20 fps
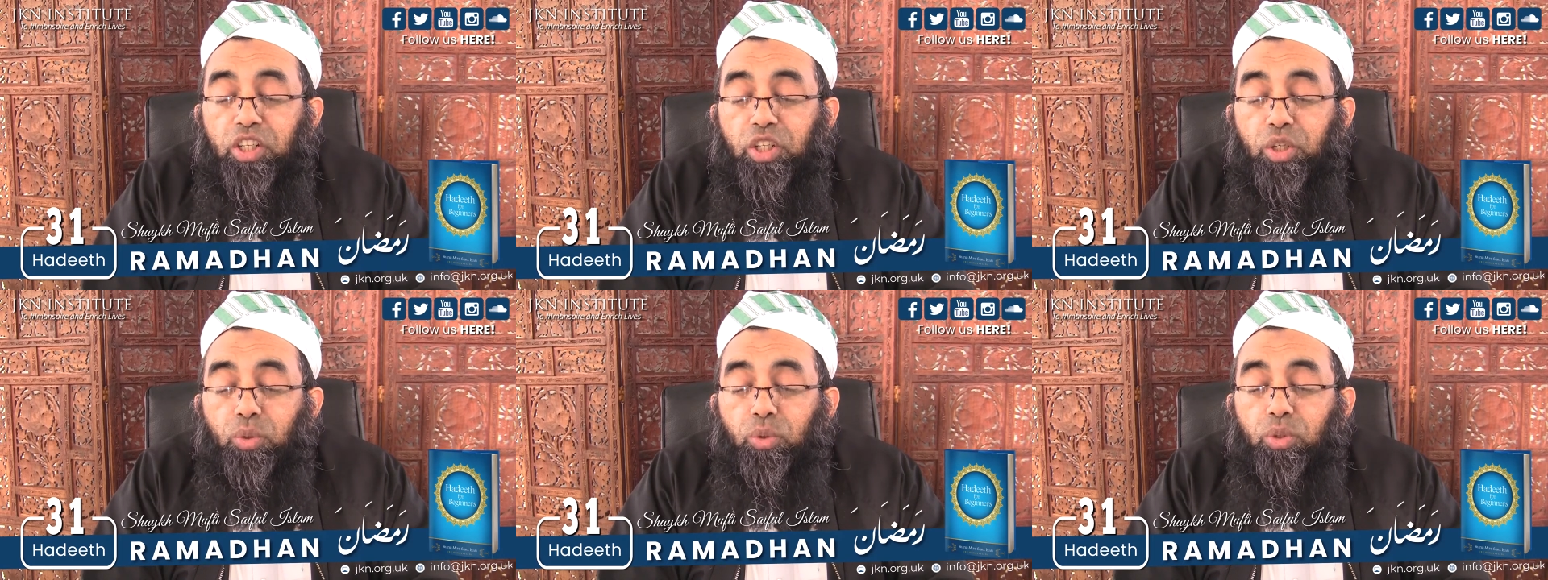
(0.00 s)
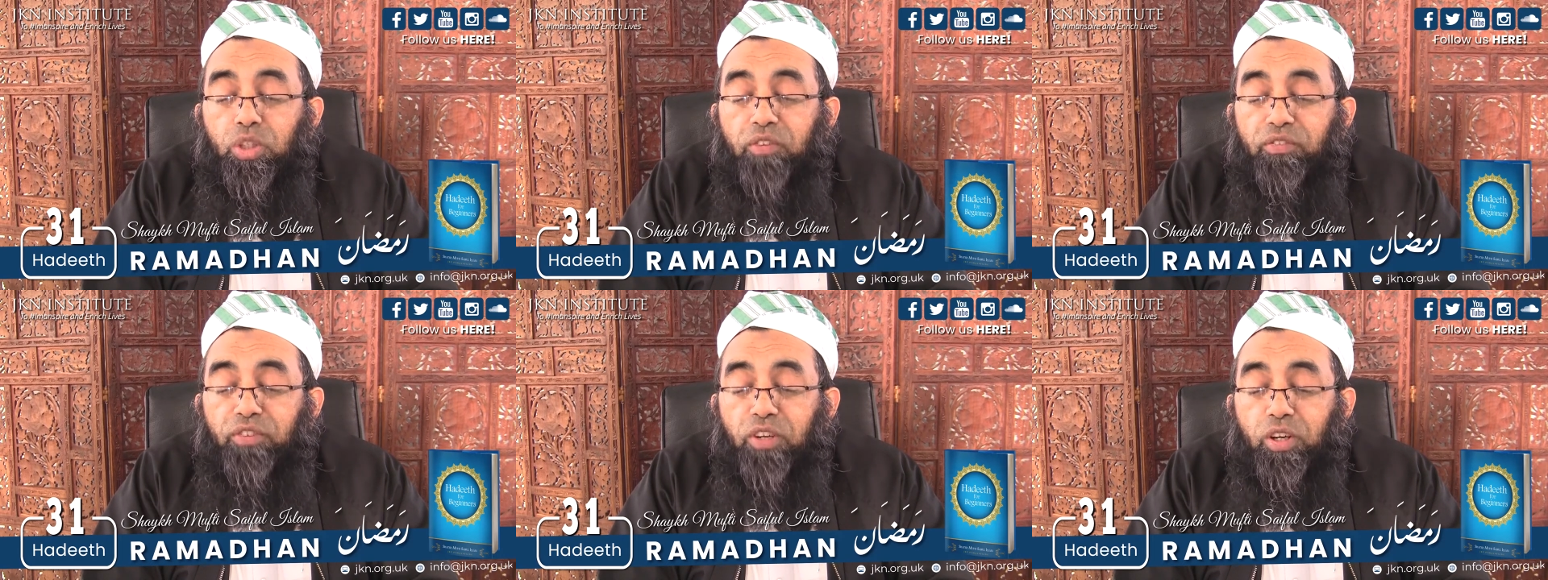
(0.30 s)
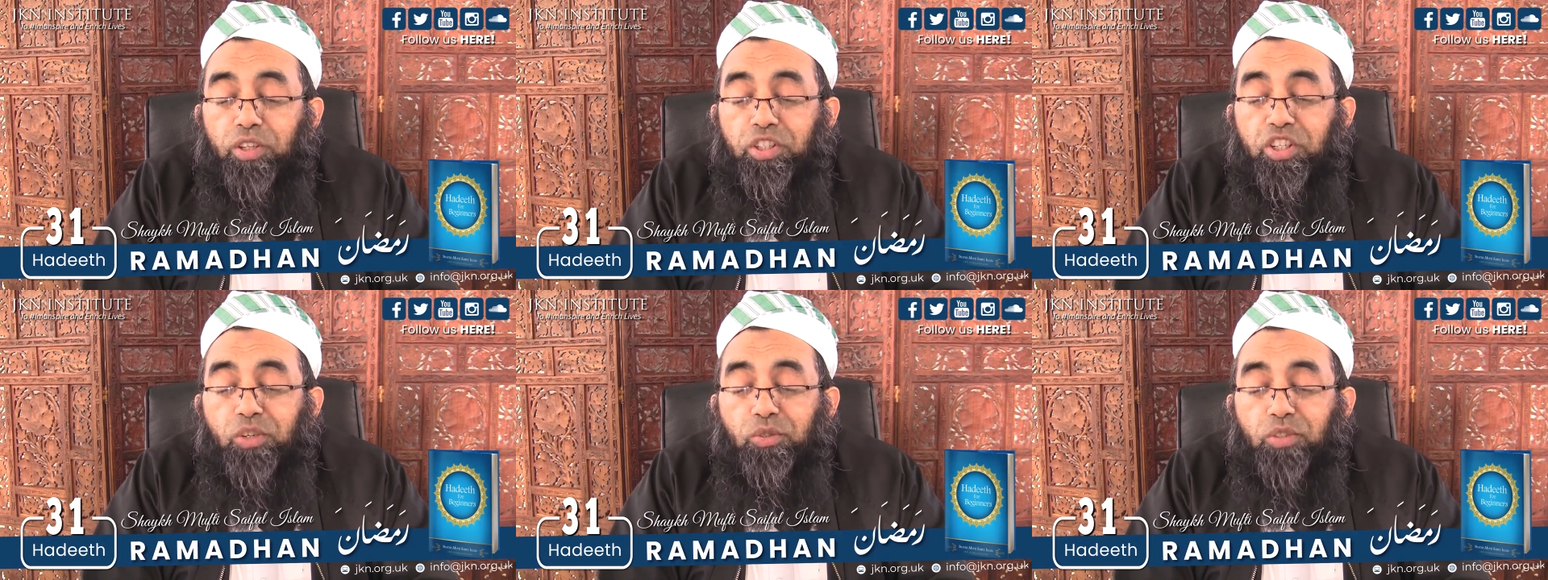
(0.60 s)
knew the
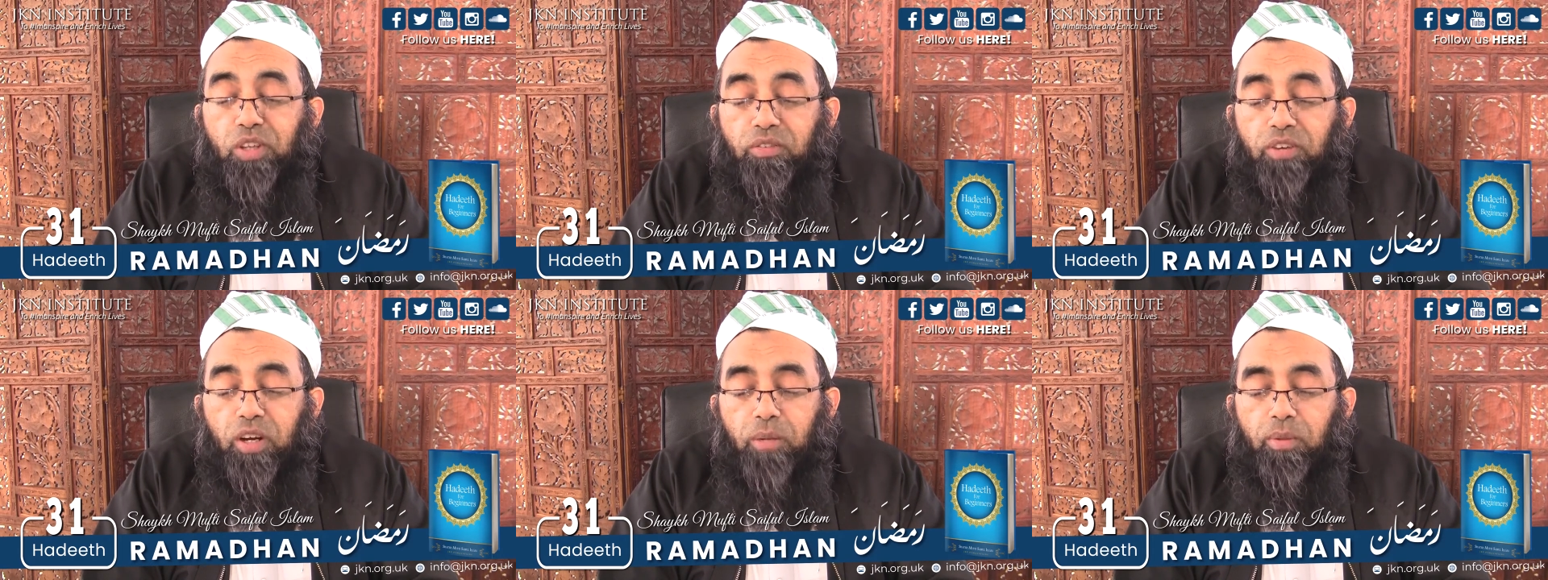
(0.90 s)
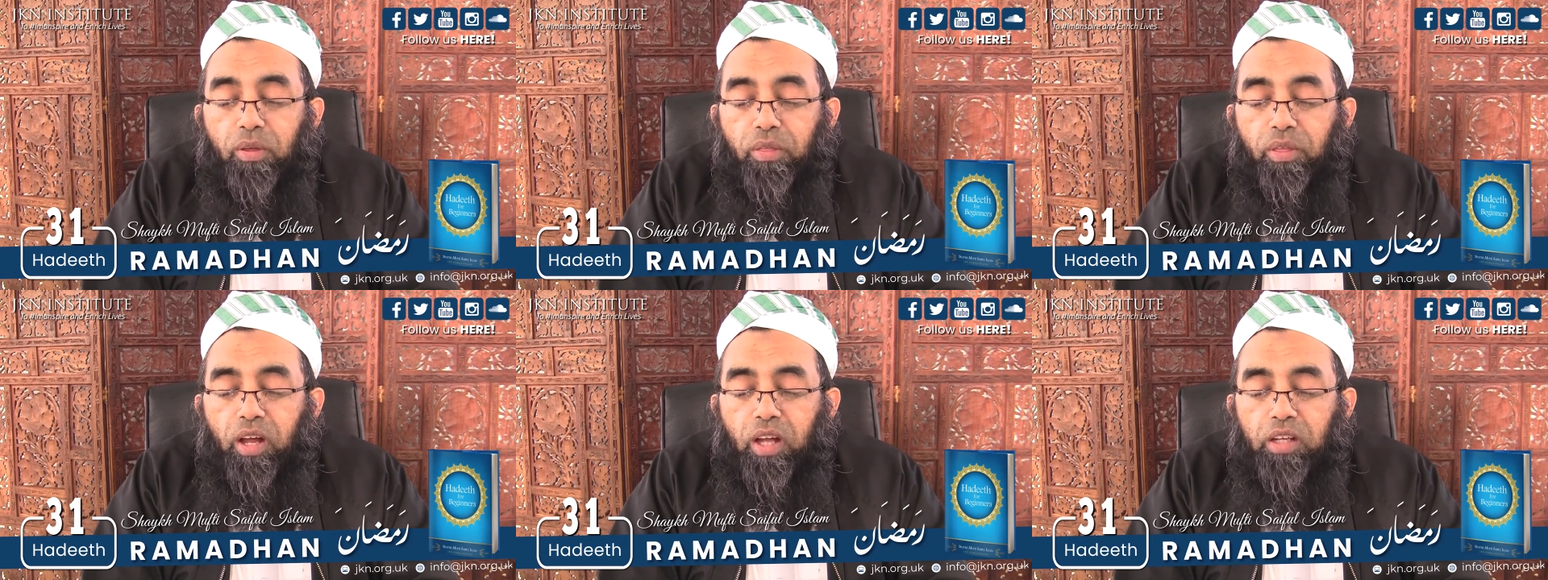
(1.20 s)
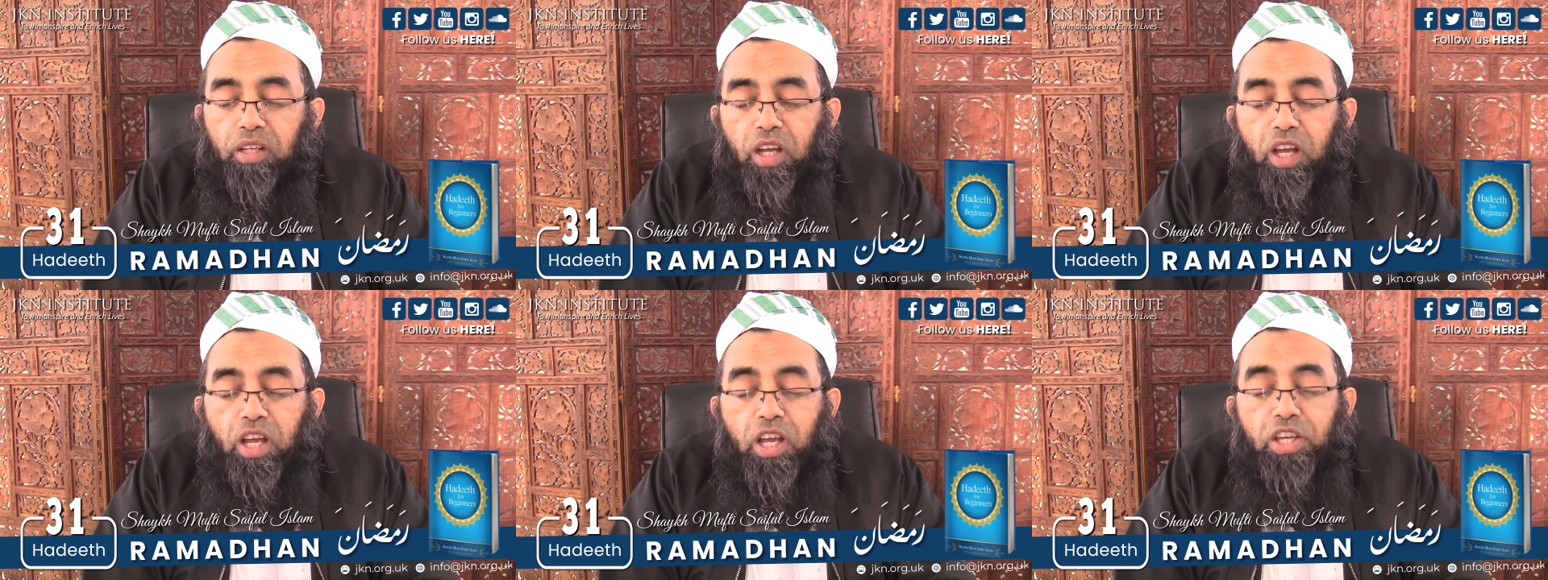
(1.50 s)
virtues of
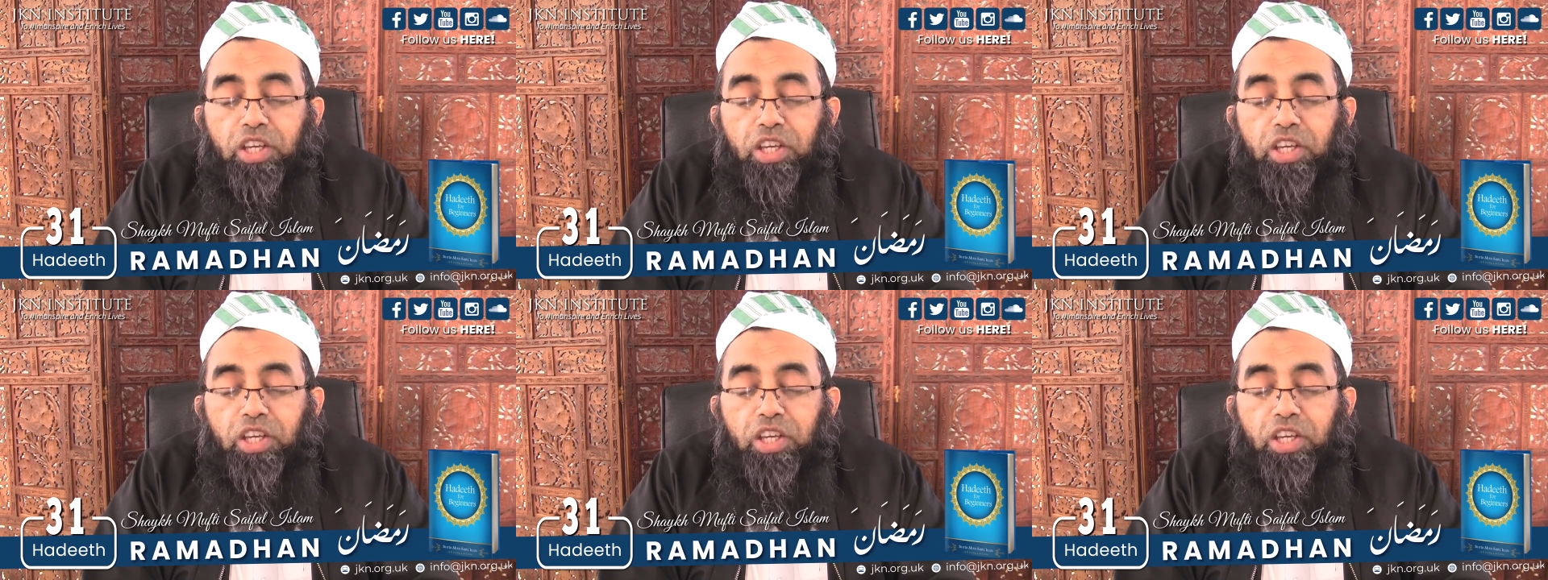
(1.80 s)
Ramadan,